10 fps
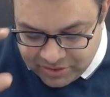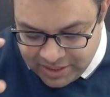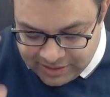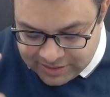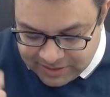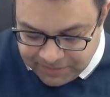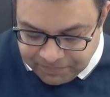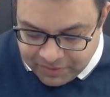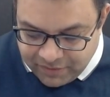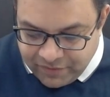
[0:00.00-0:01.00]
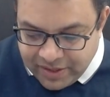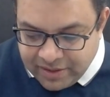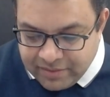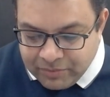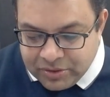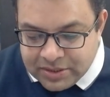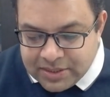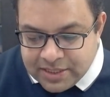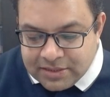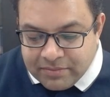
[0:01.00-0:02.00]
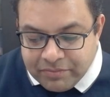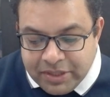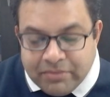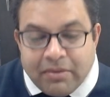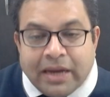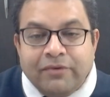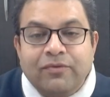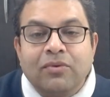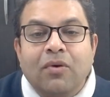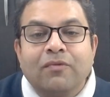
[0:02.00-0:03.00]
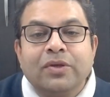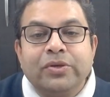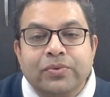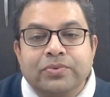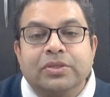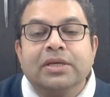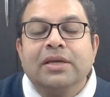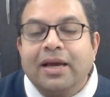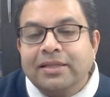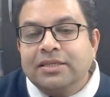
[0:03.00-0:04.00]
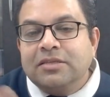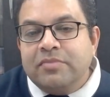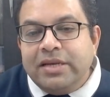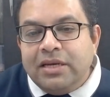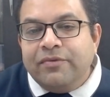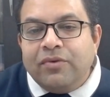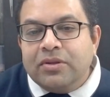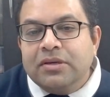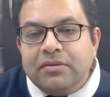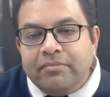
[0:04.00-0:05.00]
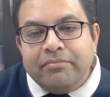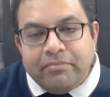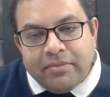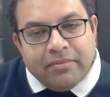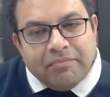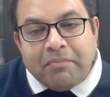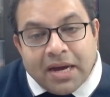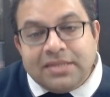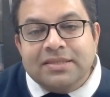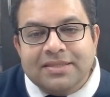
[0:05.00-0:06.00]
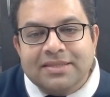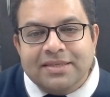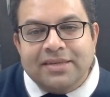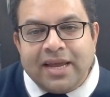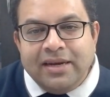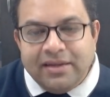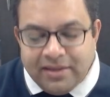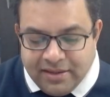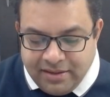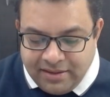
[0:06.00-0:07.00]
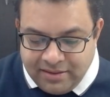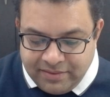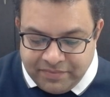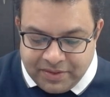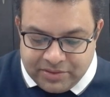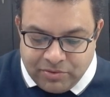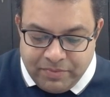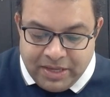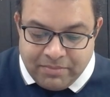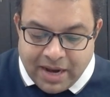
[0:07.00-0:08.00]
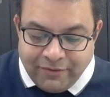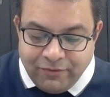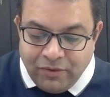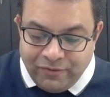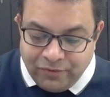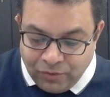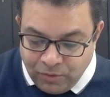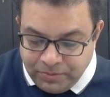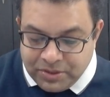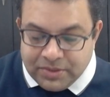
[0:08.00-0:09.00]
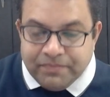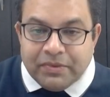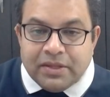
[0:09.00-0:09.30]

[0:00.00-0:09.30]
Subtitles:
things where Buddha says being mindful of the use. And this is mainly for the monks, right? So being mindful of robes,